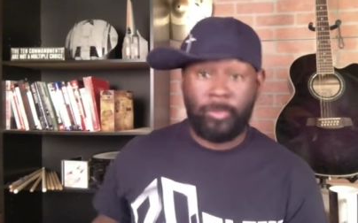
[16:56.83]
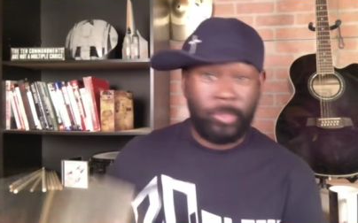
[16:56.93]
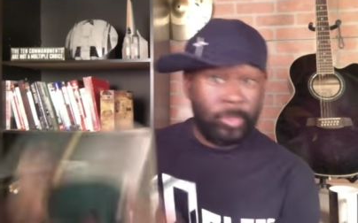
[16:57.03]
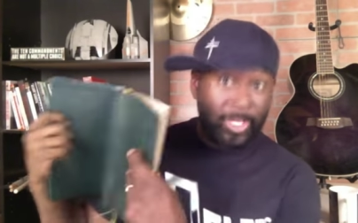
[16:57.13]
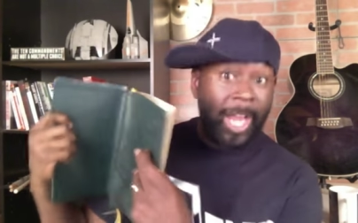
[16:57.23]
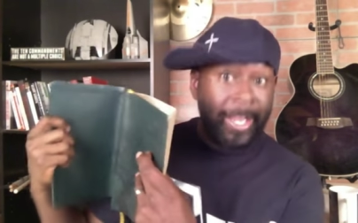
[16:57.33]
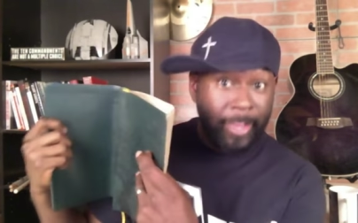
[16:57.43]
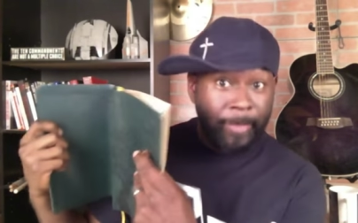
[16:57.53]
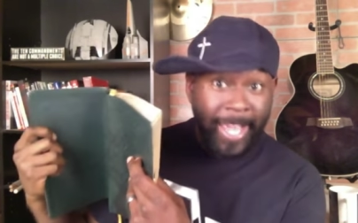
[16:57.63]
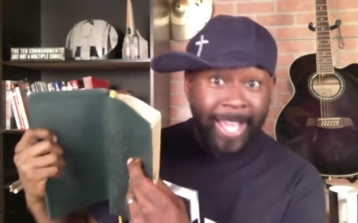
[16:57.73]
telling them
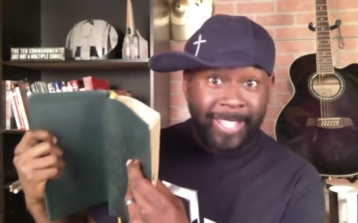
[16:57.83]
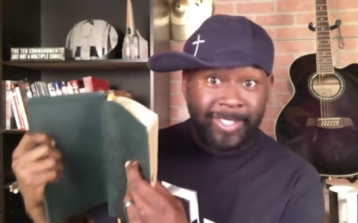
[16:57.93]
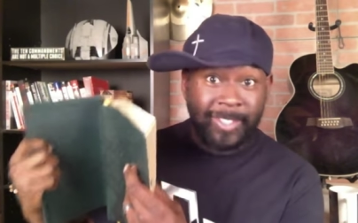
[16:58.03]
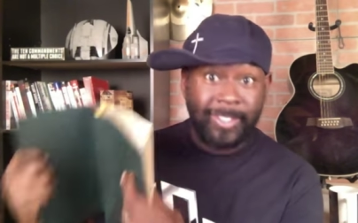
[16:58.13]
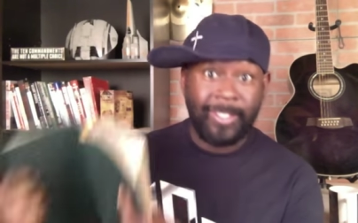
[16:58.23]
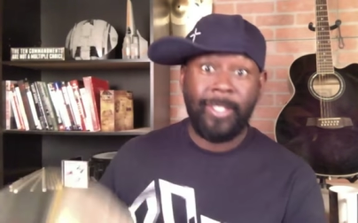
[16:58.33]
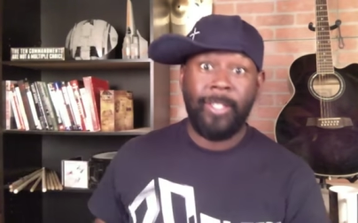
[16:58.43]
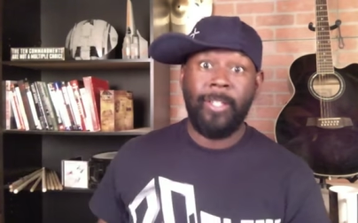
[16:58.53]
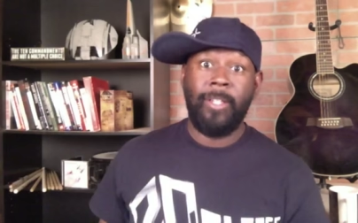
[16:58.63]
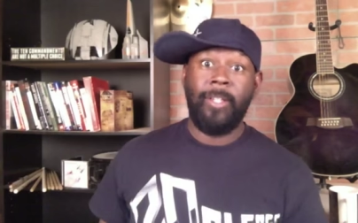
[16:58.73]
this.
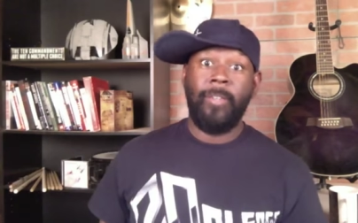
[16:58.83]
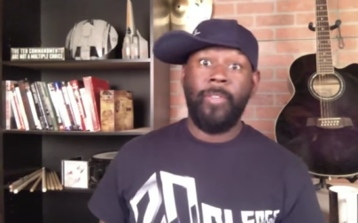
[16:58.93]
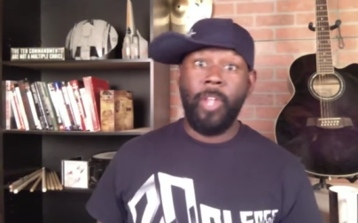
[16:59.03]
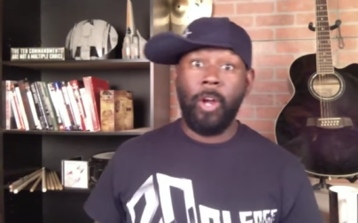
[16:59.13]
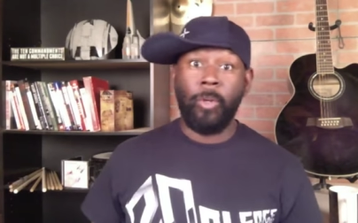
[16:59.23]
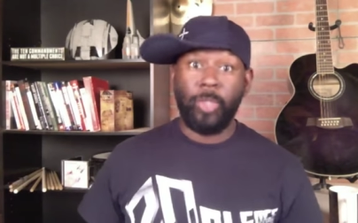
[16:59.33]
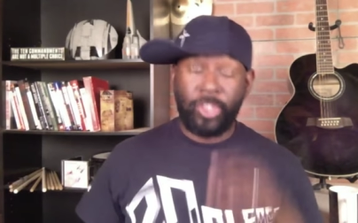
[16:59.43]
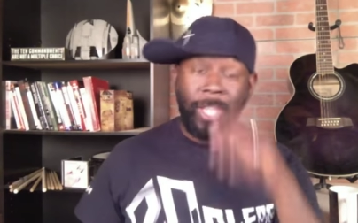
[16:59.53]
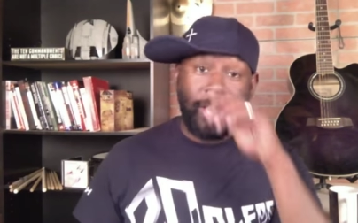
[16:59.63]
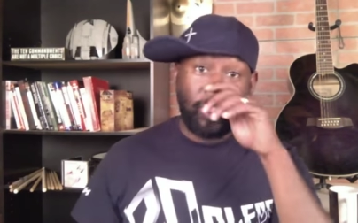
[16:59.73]
You know,
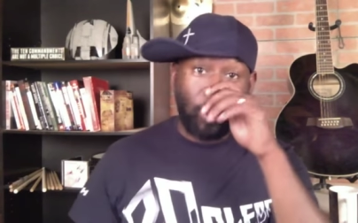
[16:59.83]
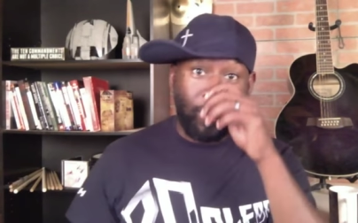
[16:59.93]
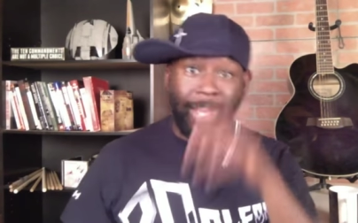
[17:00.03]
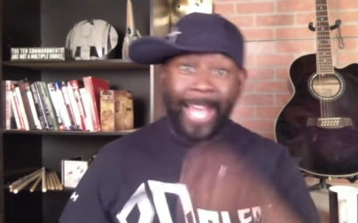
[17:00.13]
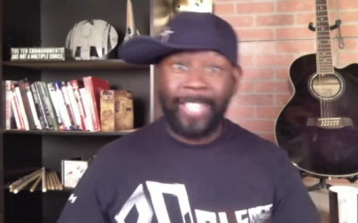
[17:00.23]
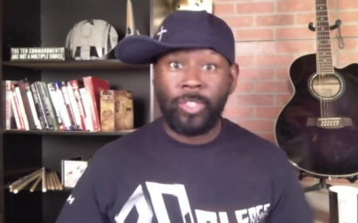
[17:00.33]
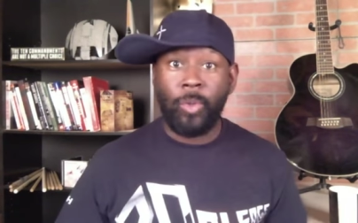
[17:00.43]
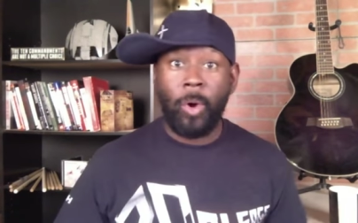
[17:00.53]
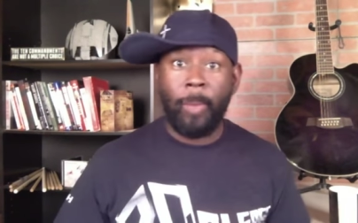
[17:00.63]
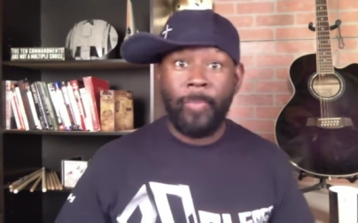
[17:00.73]
yeah. showing the light to
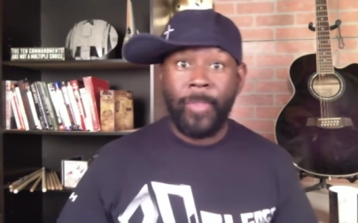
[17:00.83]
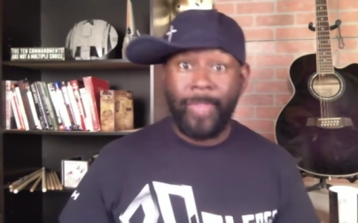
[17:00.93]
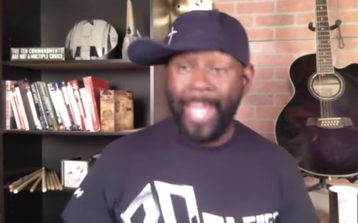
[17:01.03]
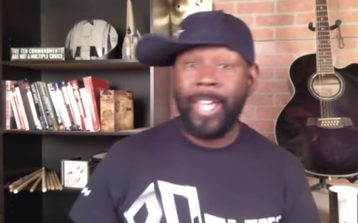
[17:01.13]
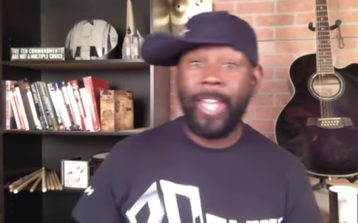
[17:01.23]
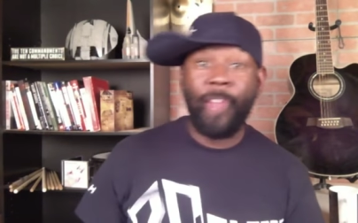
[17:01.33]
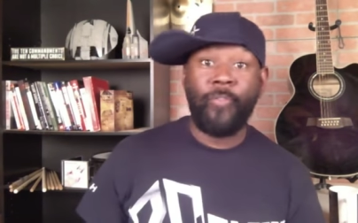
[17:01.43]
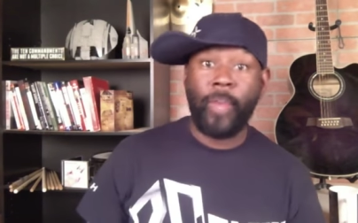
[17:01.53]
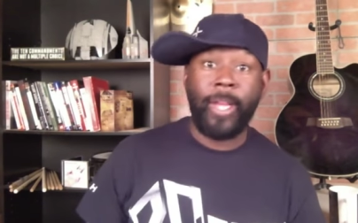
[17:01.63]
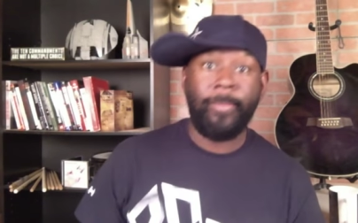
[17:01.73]
them, they can get
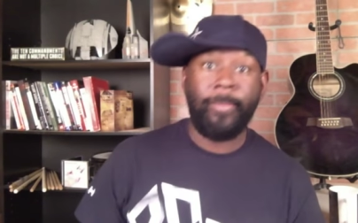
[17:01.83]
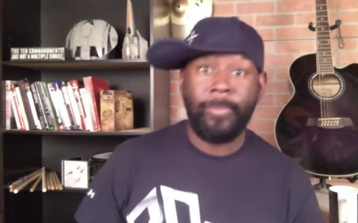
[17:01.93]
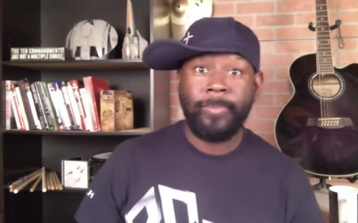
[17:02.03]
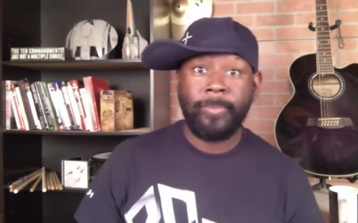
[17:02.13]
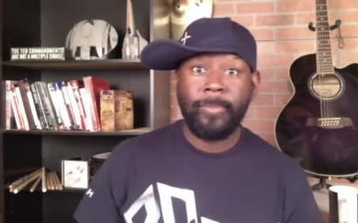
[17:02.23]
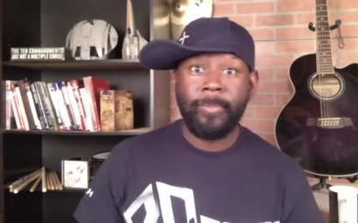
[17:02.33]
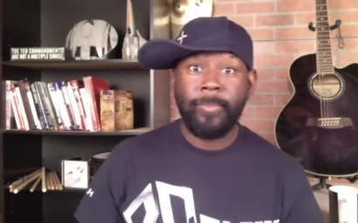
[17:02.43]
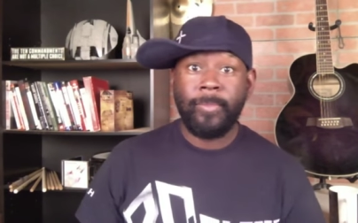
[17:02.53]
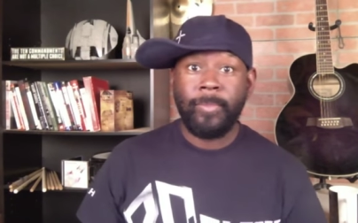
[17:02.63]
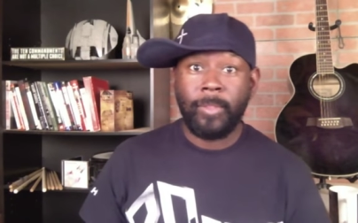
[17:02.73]
freedom.
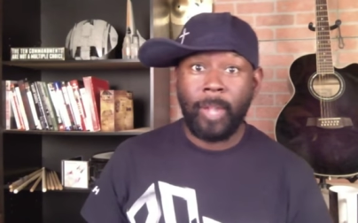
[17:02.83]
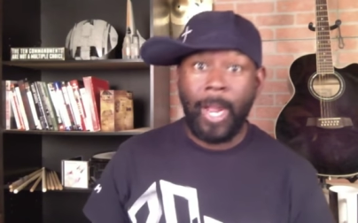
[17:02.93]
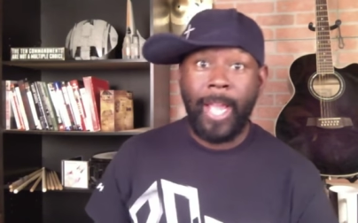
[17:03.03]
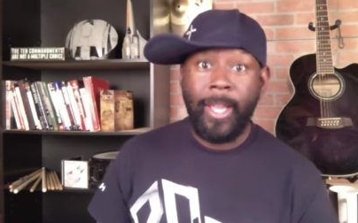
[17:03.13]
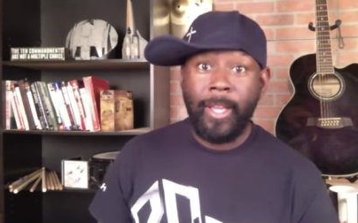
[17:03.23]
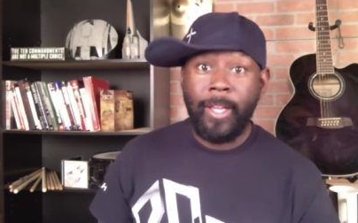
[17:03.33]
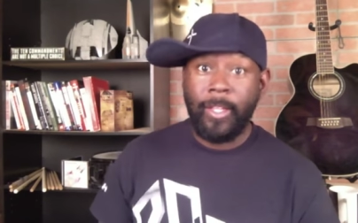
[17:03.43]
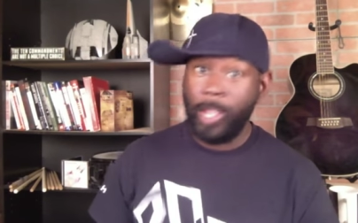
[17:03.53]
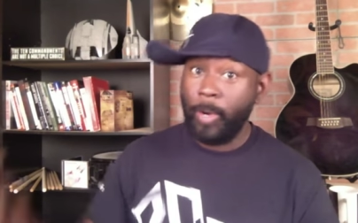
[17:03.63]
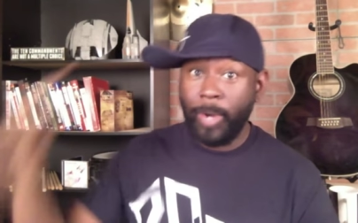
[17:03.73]
Yes. All right.
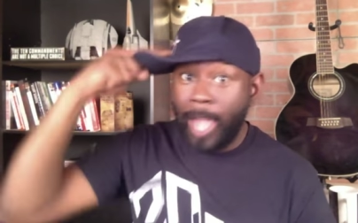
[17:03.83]
They're locked